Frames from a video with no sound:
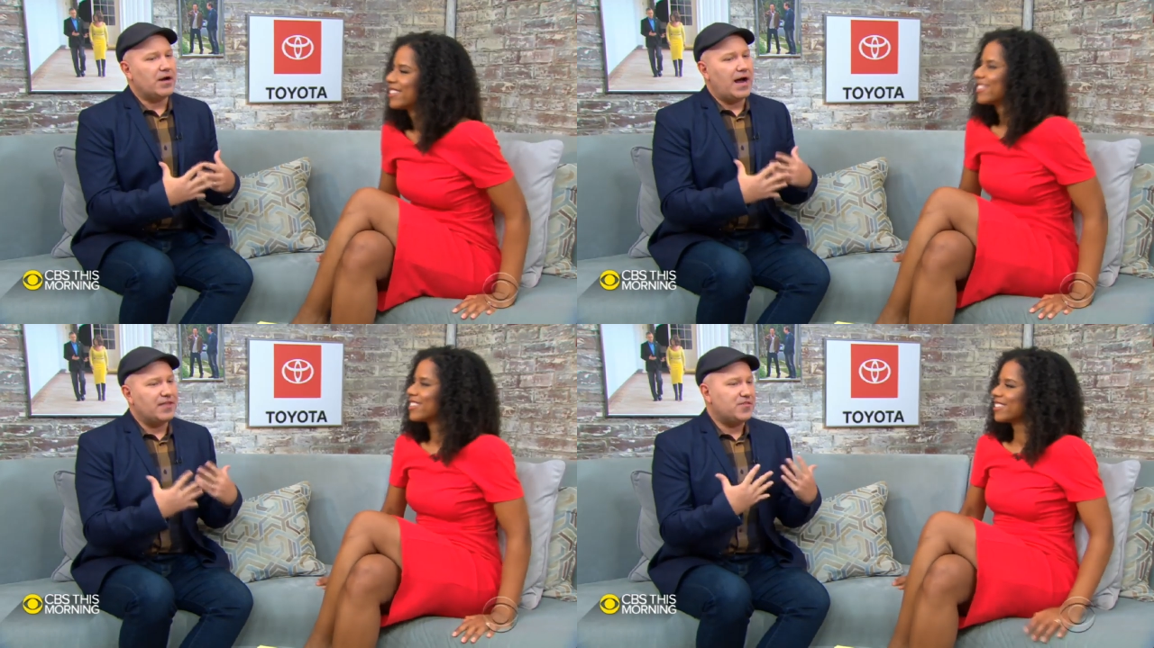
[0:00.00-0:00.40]

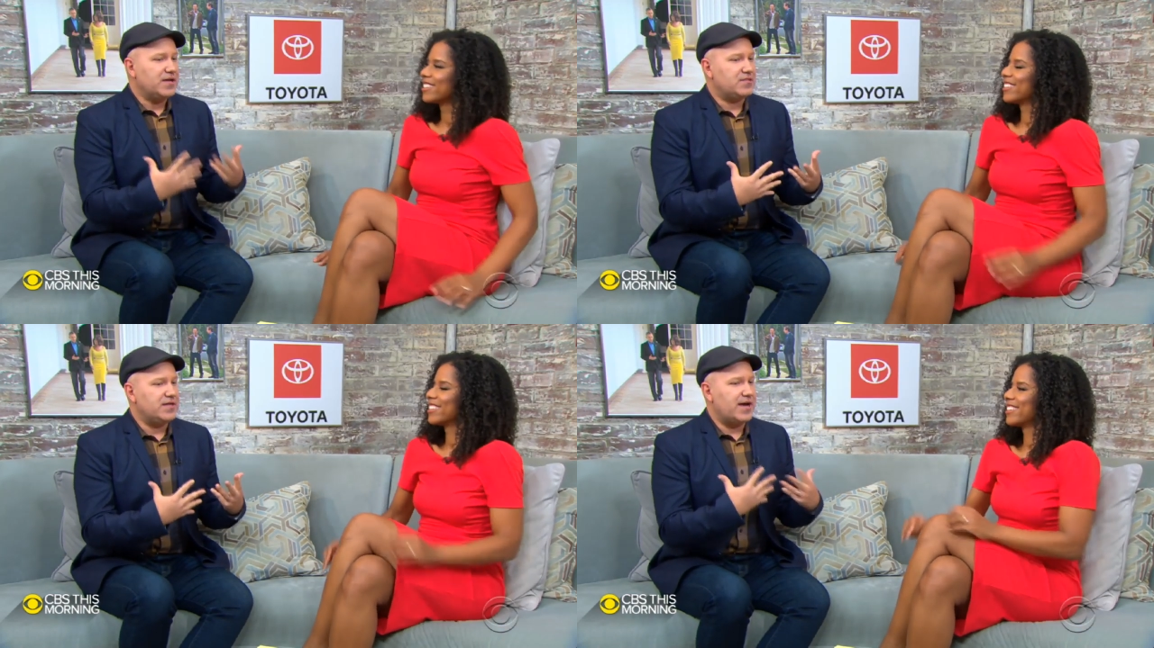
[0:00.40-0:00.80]
Speaker 1: I
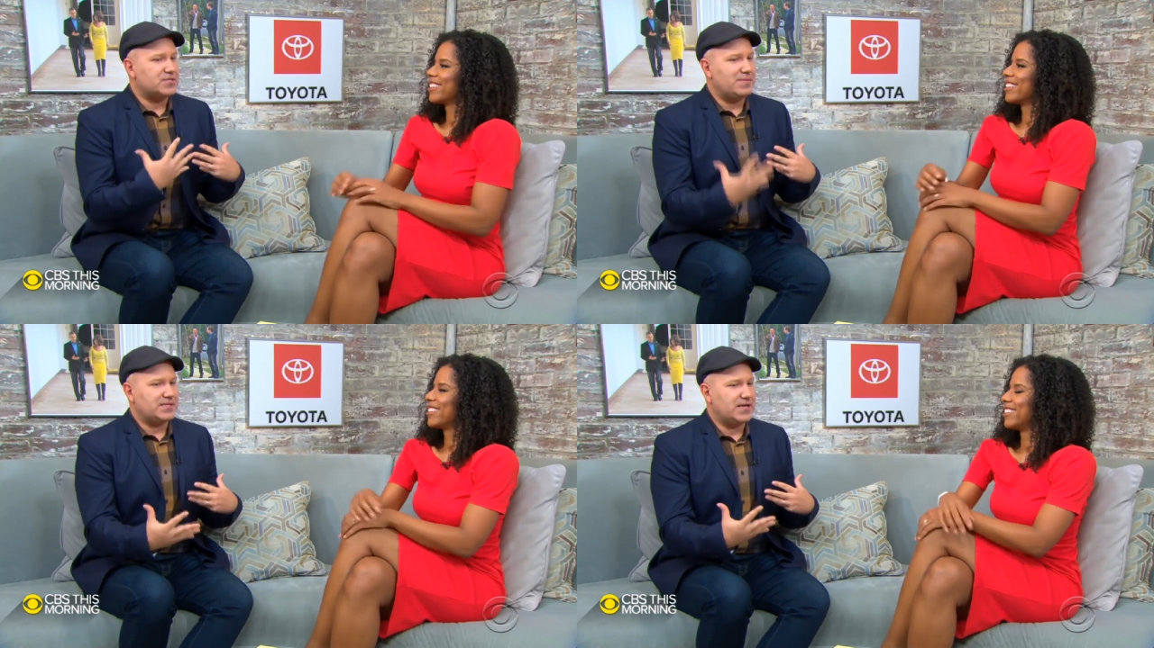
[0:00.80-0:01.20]
think the
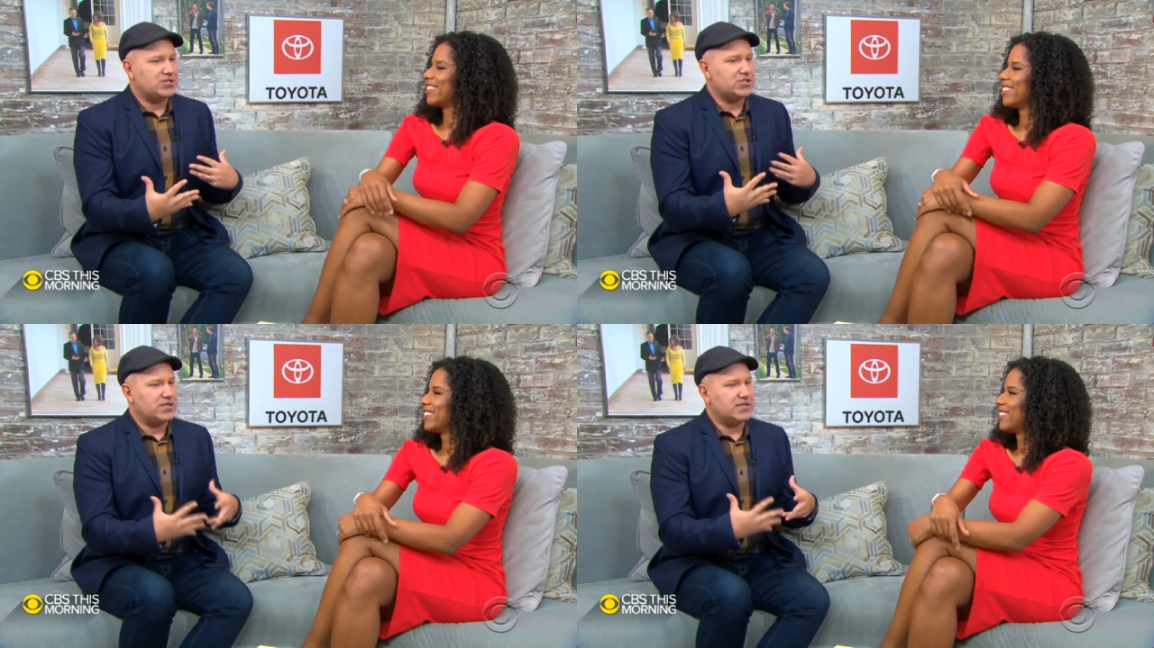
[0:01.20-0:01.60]

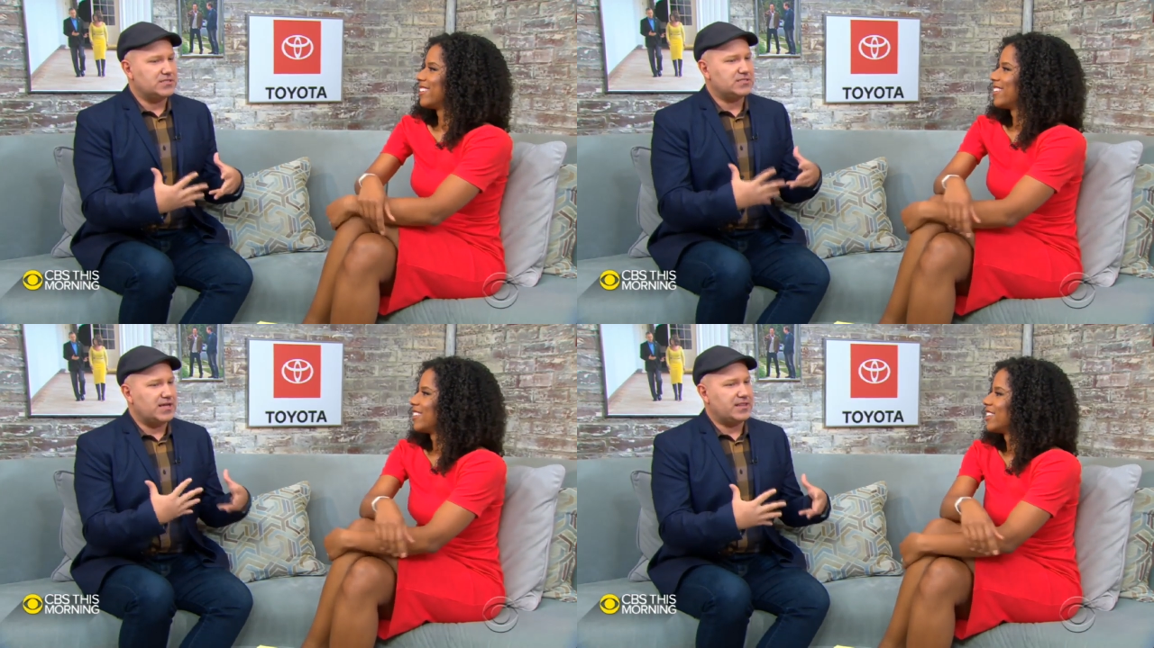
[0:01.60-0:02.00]
expectation is
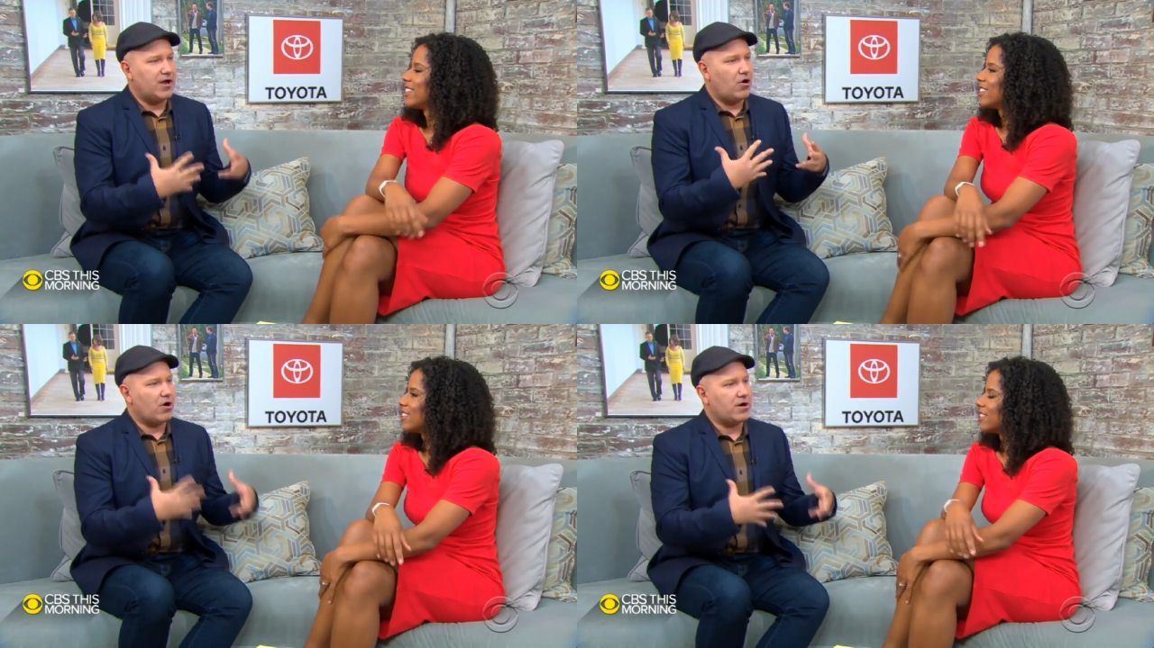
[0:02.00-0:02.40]
is that they
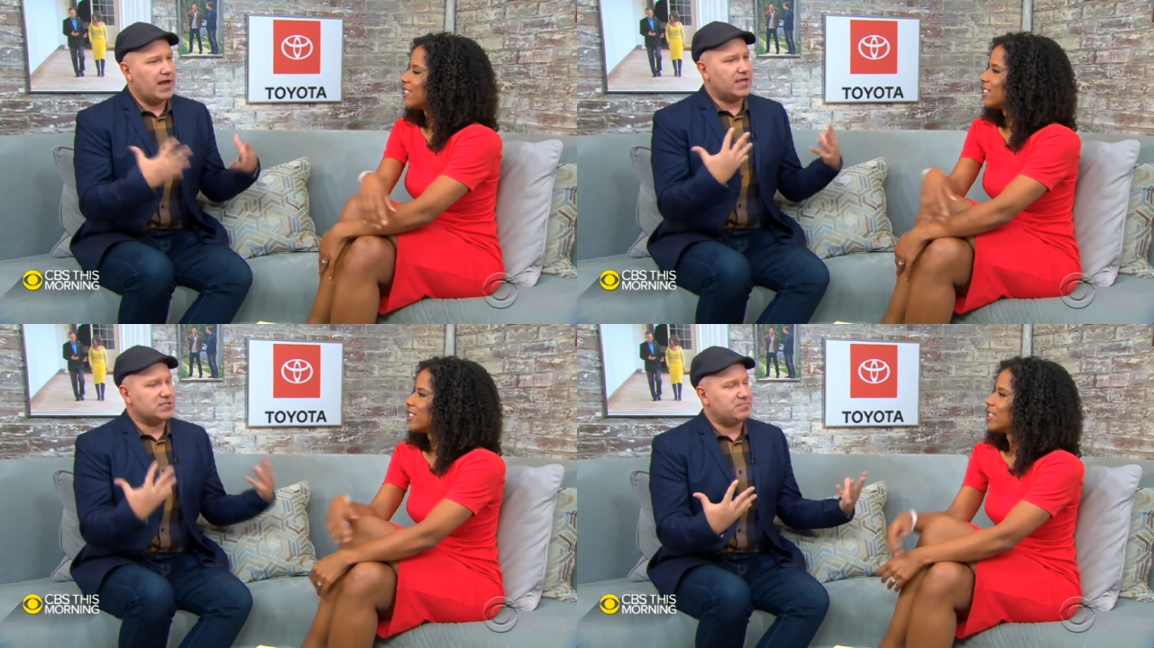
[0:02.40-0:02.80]
aren't
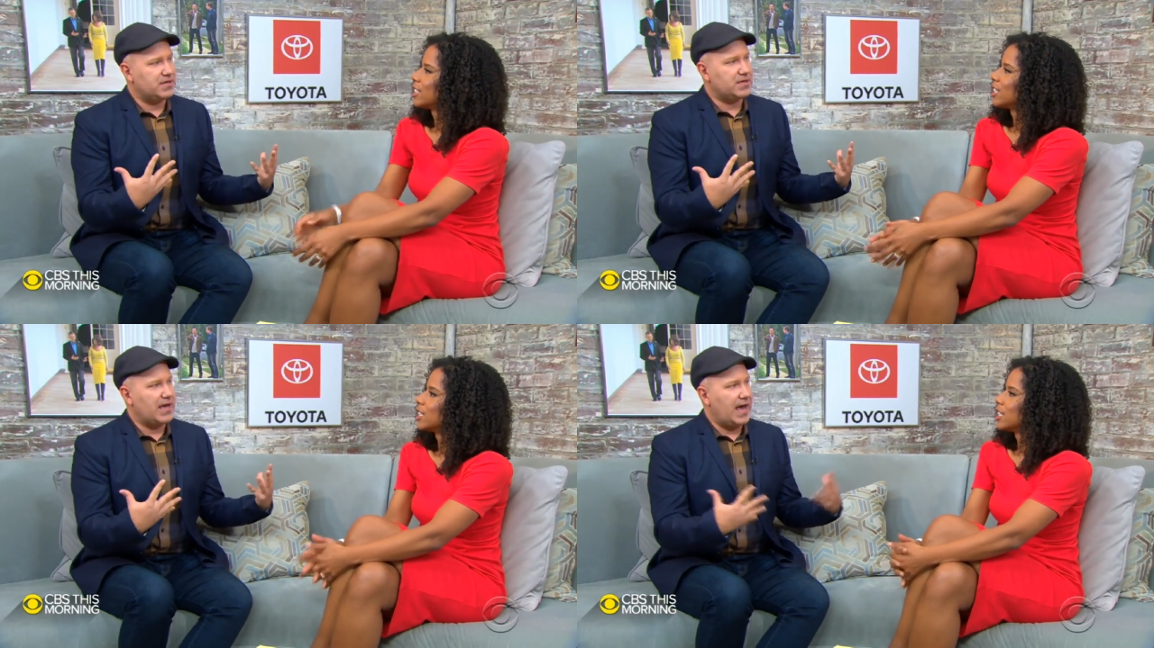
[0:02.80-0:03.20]
as
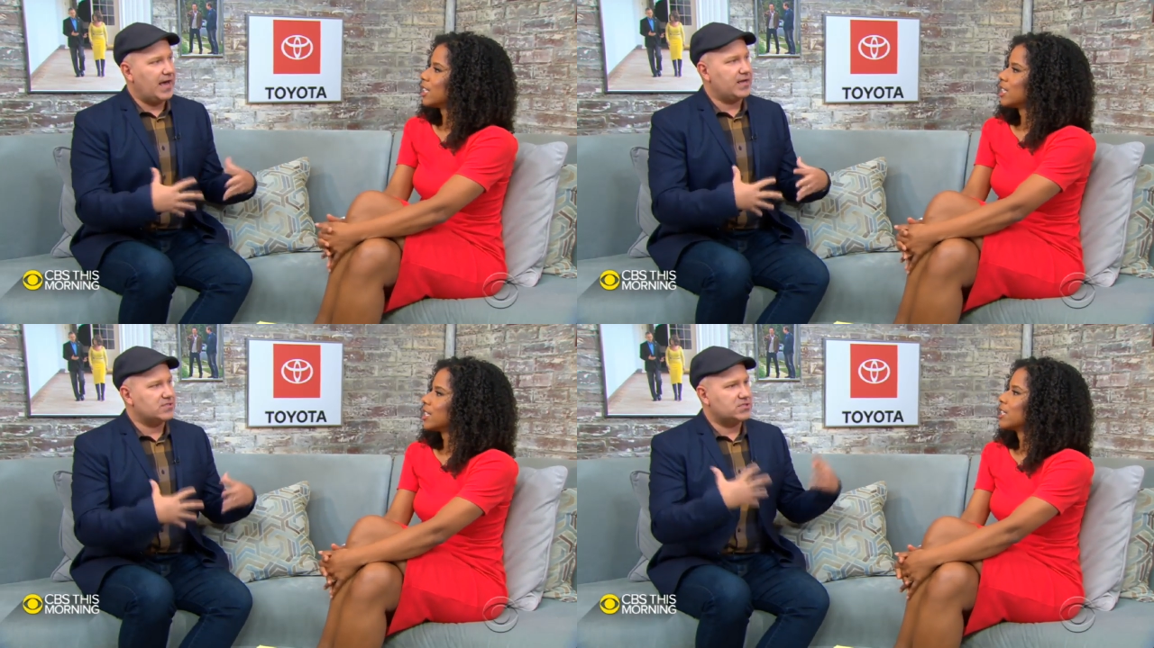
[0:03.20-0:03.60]
big
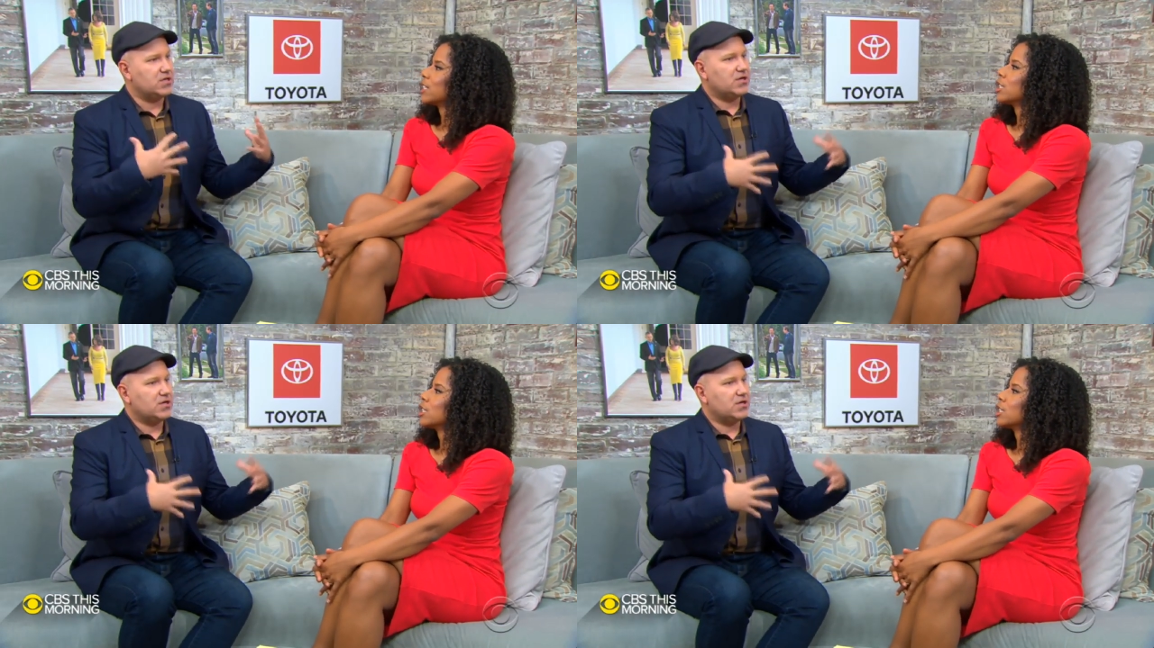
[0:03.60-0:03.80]
as